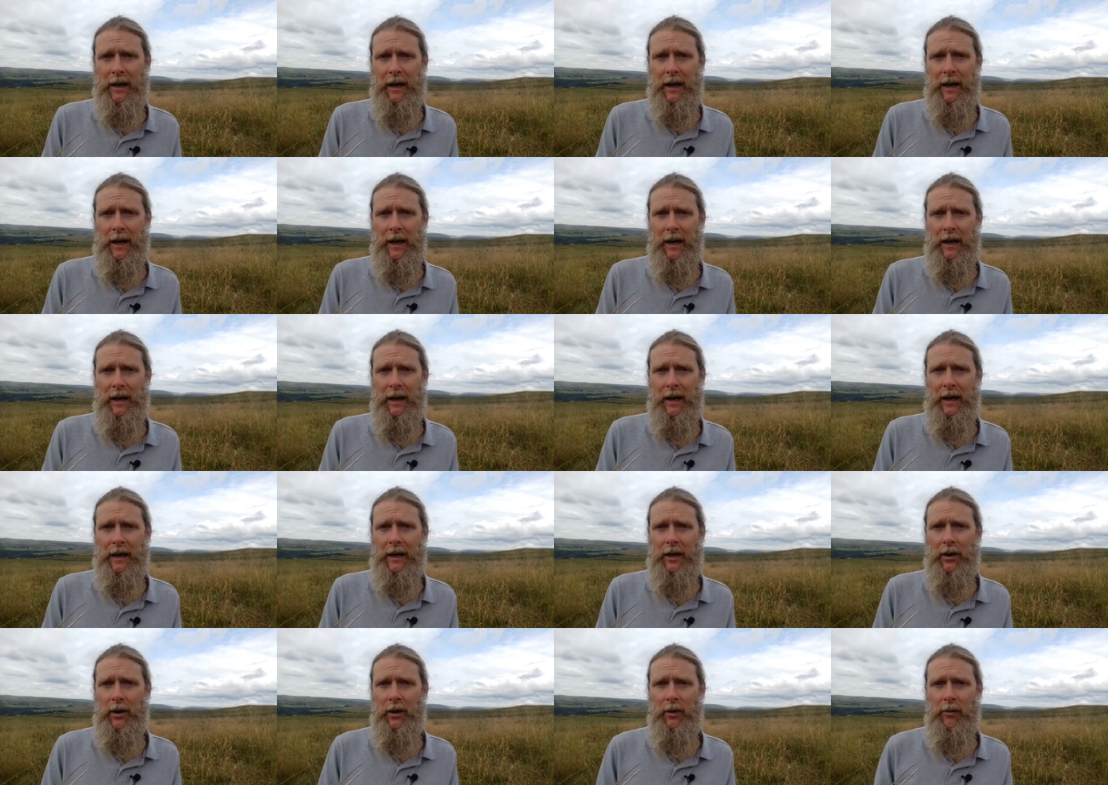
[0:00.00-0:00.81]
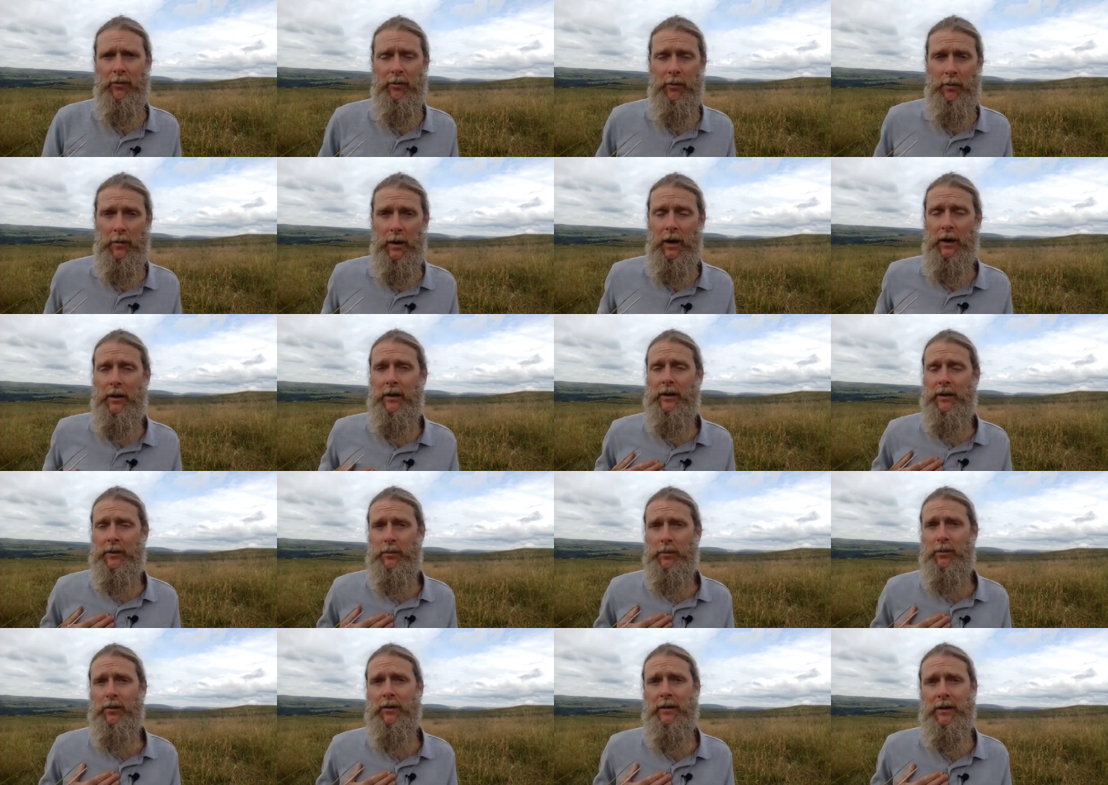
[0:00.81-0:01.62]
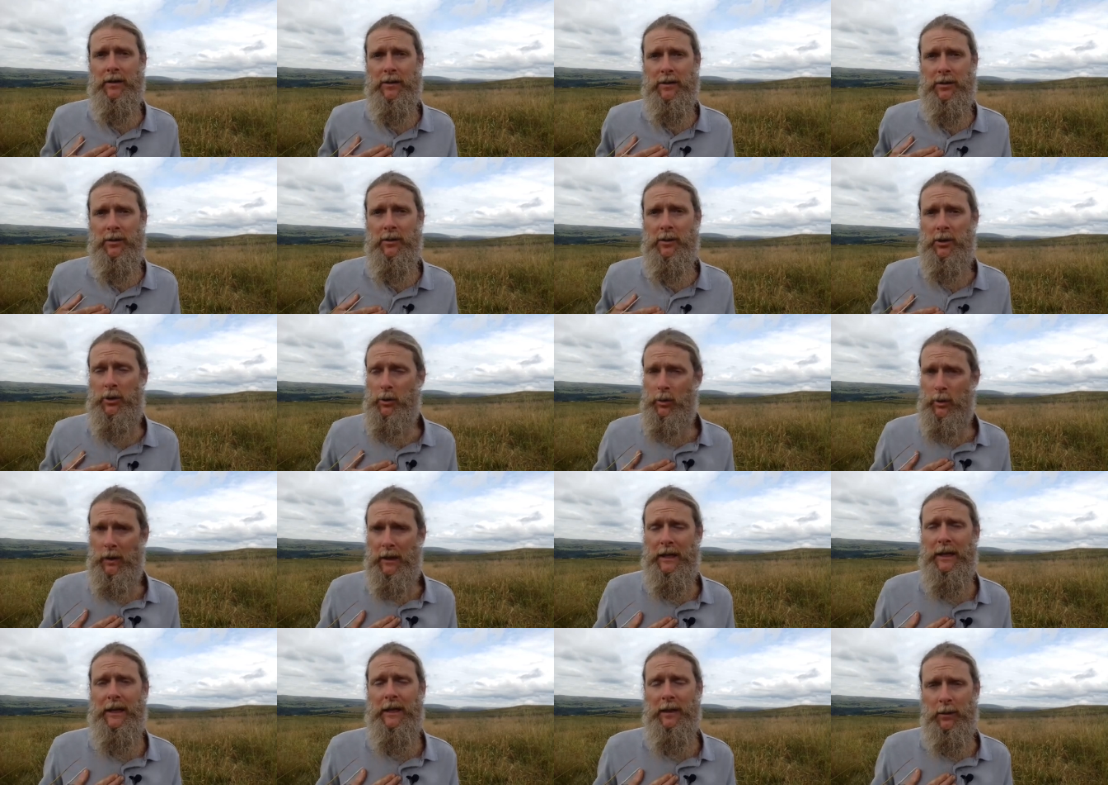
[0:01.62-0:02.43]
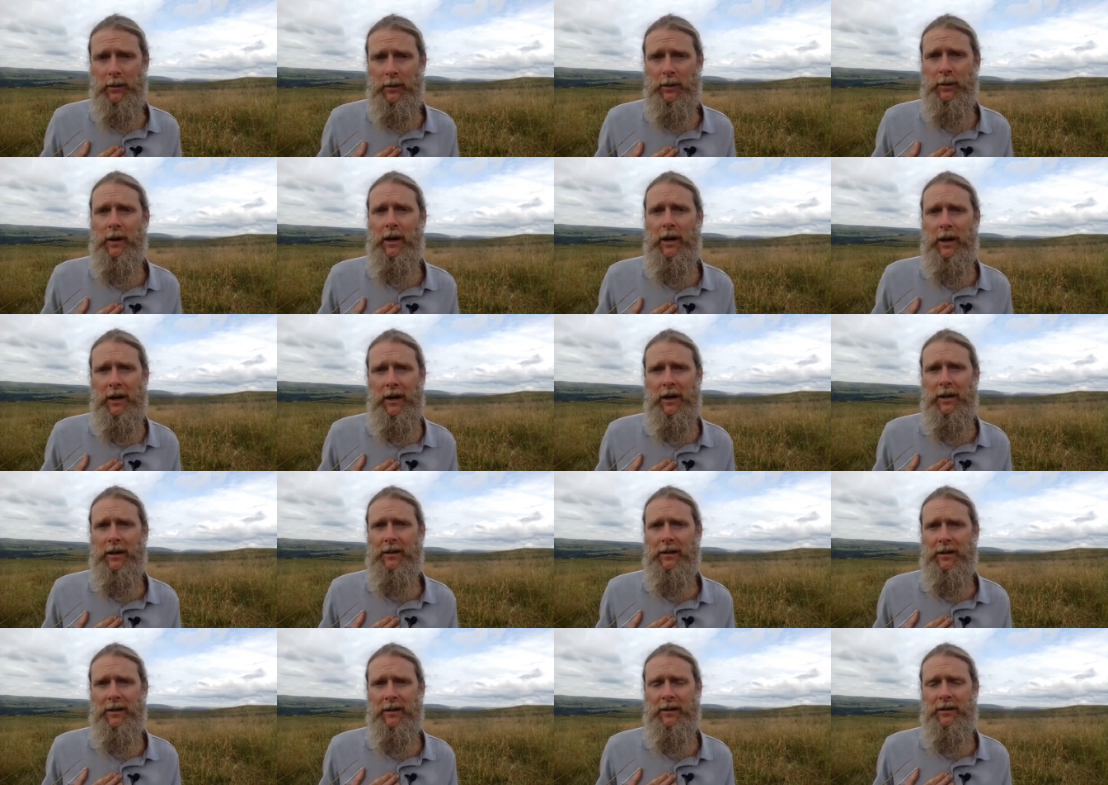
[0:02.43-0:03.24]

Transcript: uh, I know from my own experience that you will heal your heart,